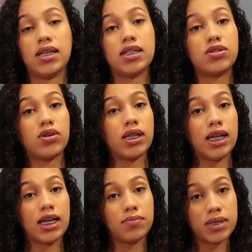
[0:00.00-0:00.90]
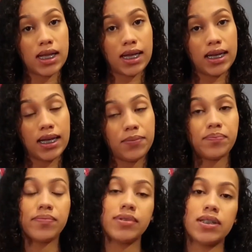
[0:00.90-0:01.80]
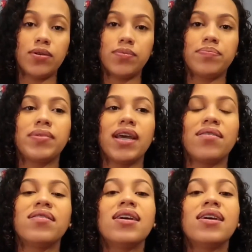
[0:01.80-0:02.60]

the story leading up to that day. So yeah,